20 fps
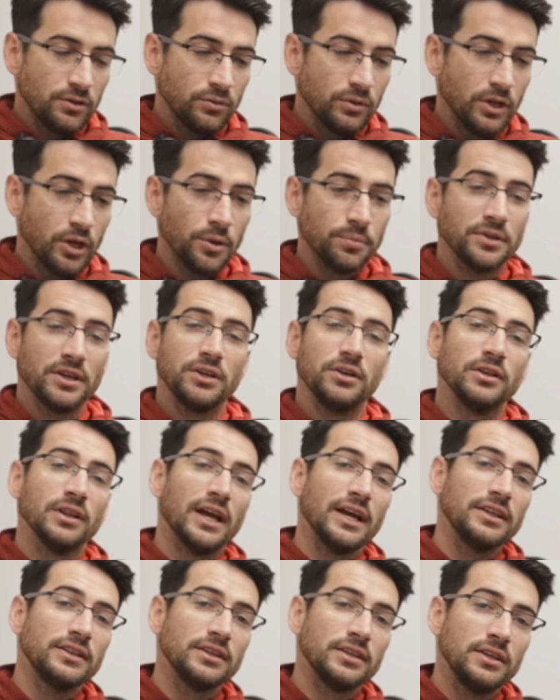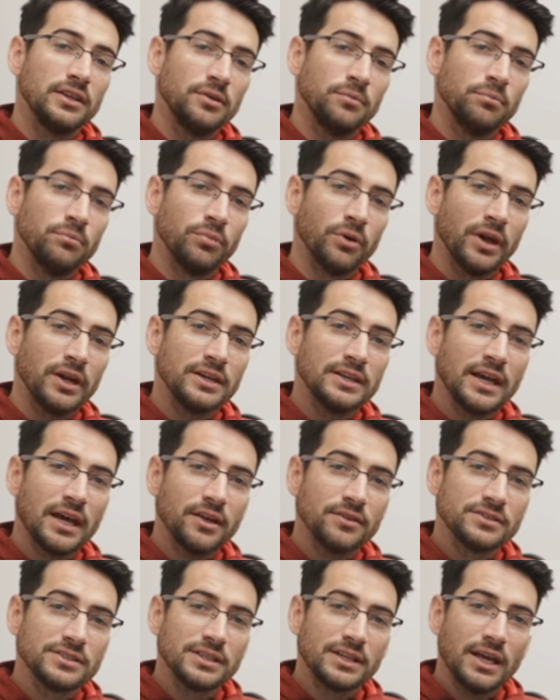We hope that you liked the
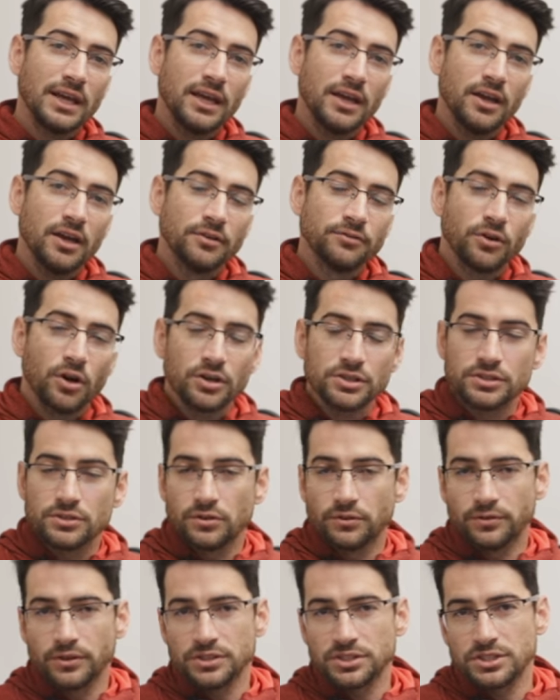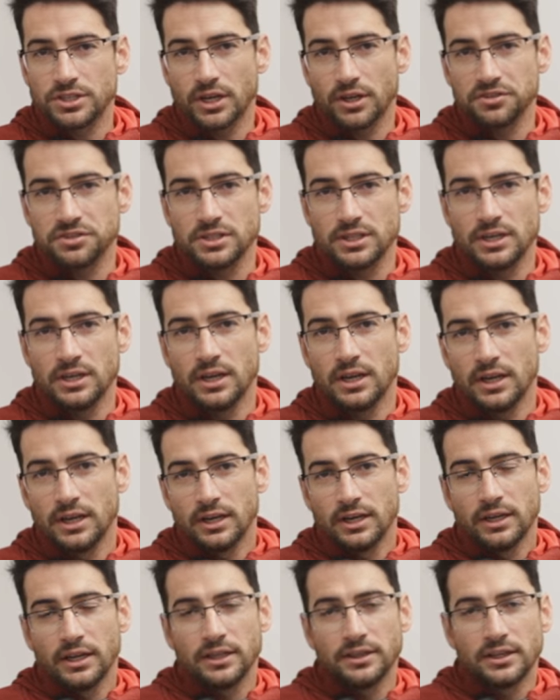breakdown today of Arsenal versus Chelsea
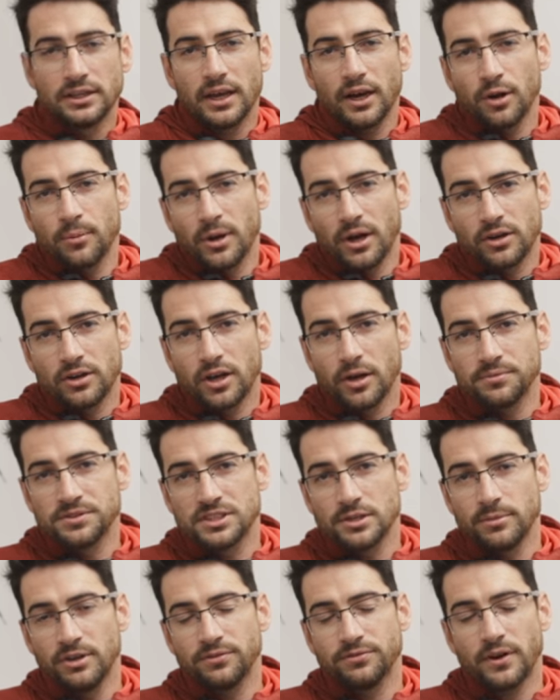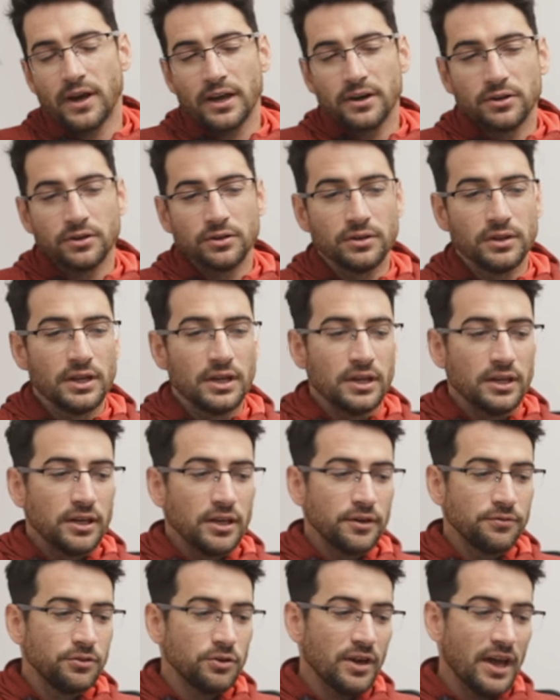in the Carabao Cup semifinal.
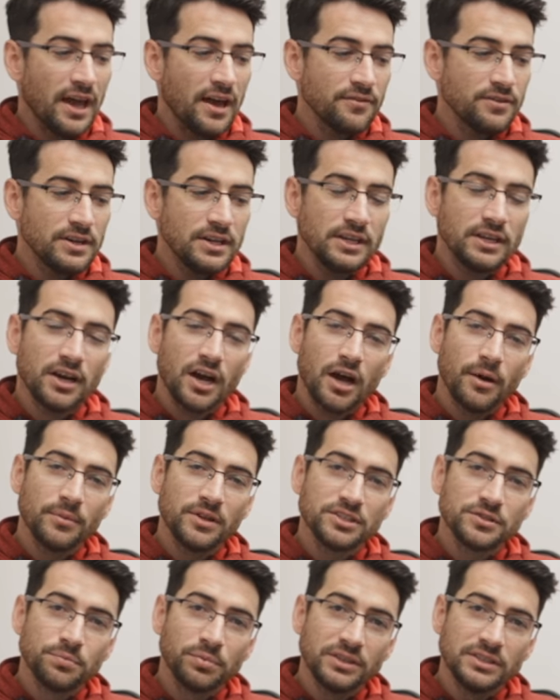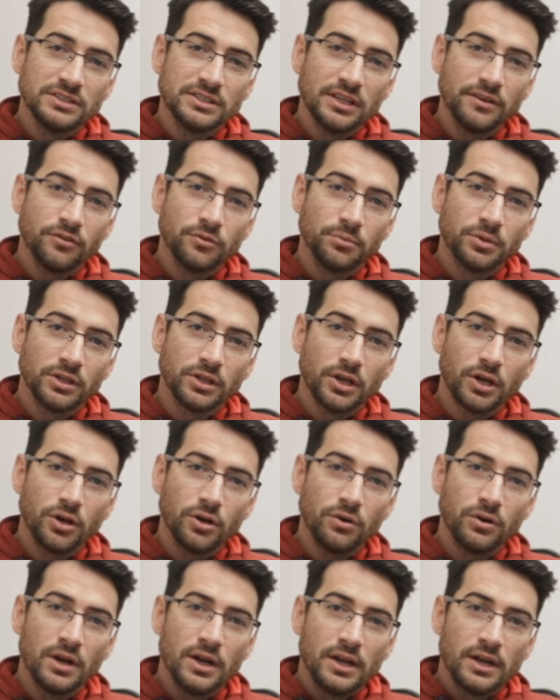If you have any comments, please leave them
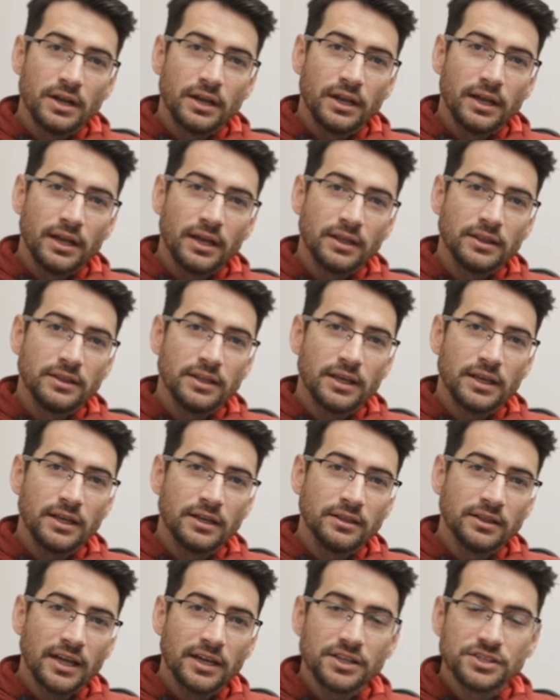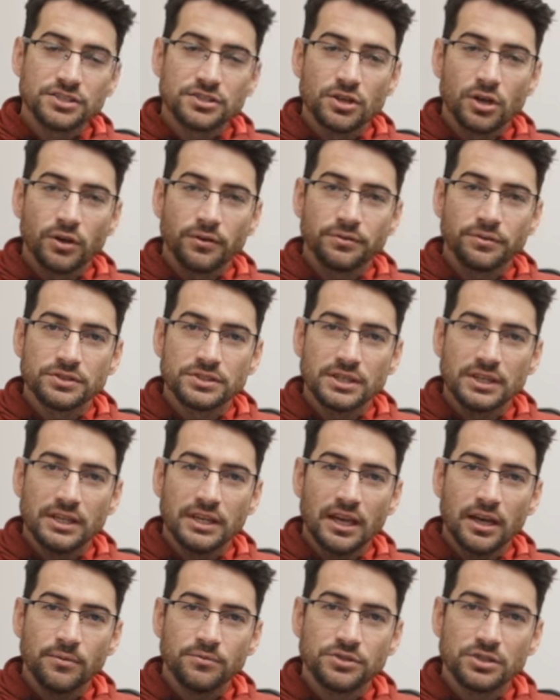below, and then let us know if there's any
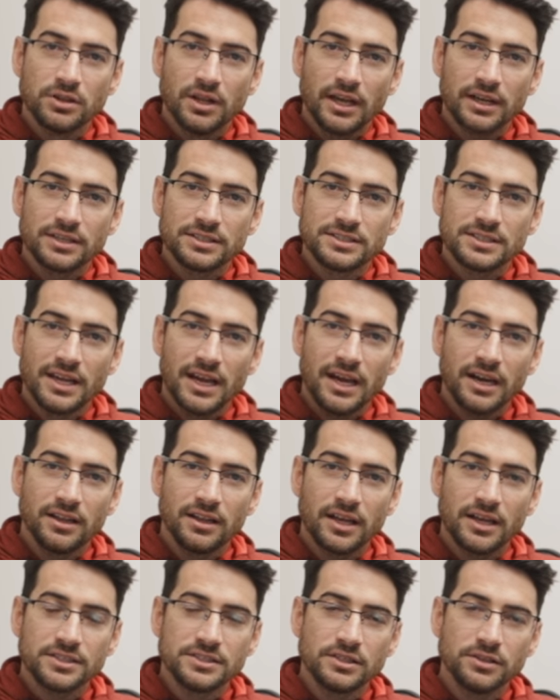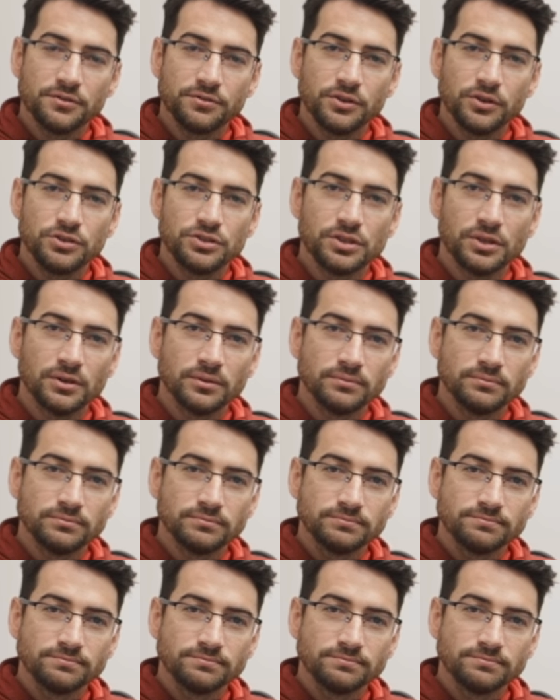games you'd like us to analyze in the future.